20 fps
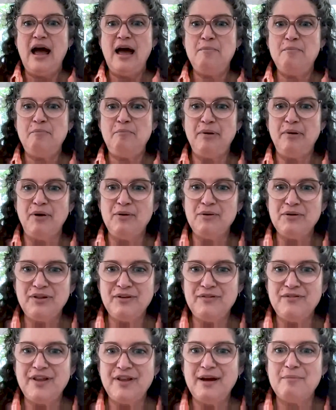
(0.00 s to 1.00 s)
And both
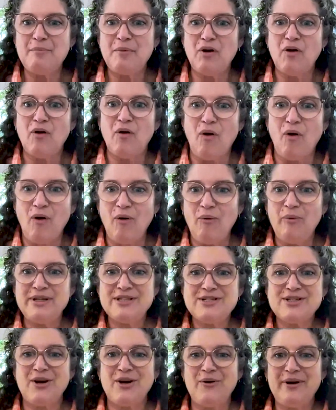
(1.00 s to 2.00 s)
of them are
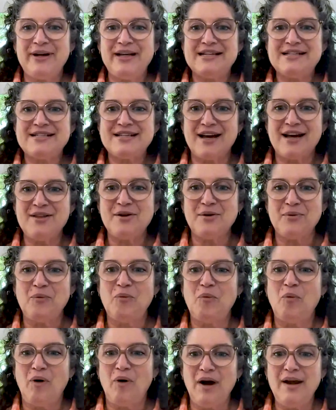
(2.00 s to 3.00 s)
always going. It's either
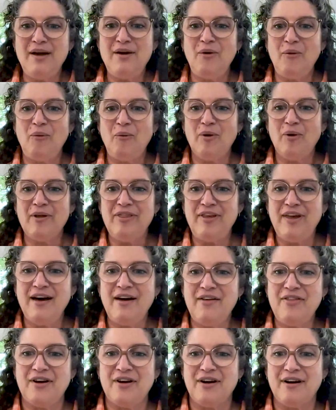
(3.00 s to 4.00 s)
one or the
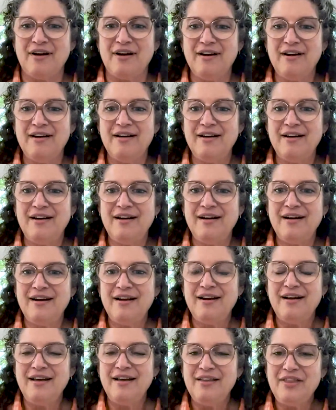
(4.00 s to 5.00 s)
other.
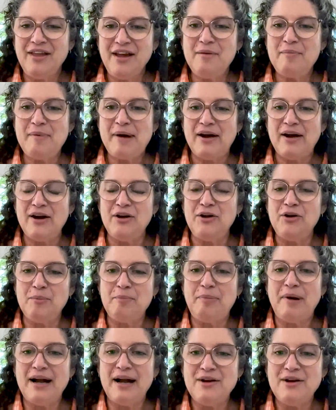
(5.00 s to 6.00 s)
Think about it. You're by